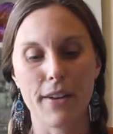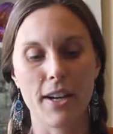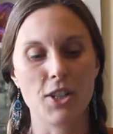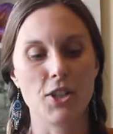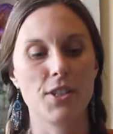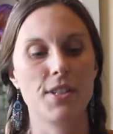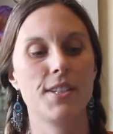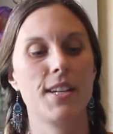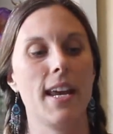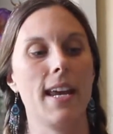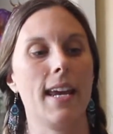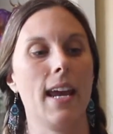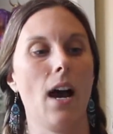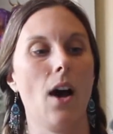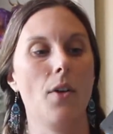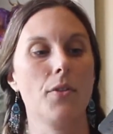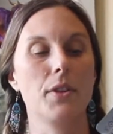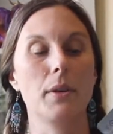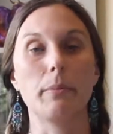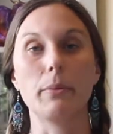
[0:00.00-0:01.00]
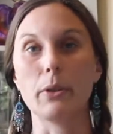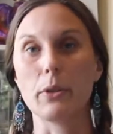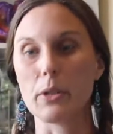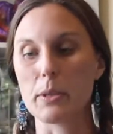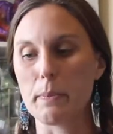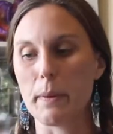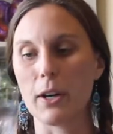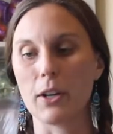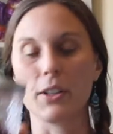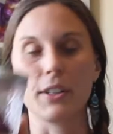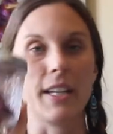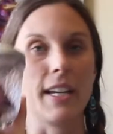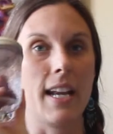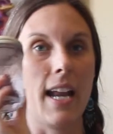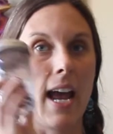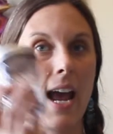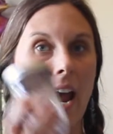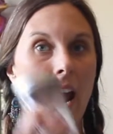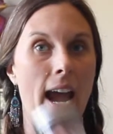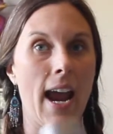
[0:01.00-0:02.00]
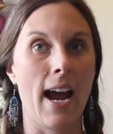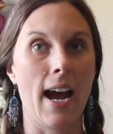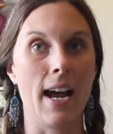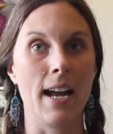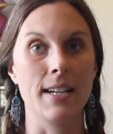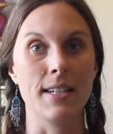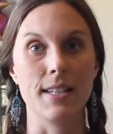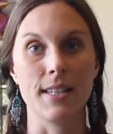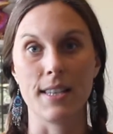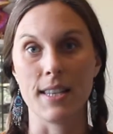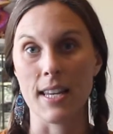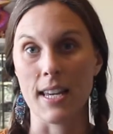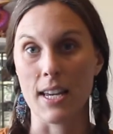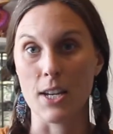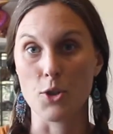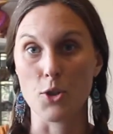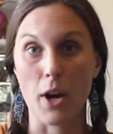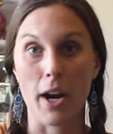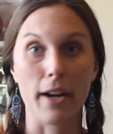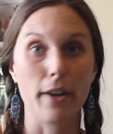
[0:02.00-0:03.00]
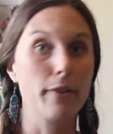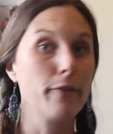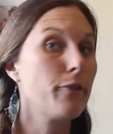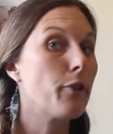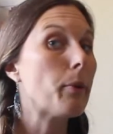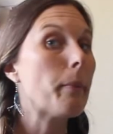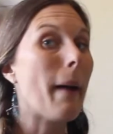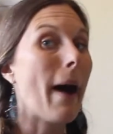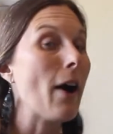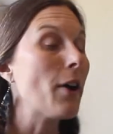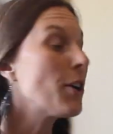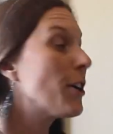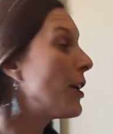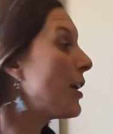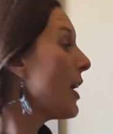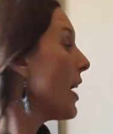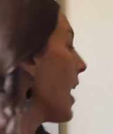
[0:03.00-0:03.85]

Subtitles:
just take out the blue spirulina and the dragon fruit powder,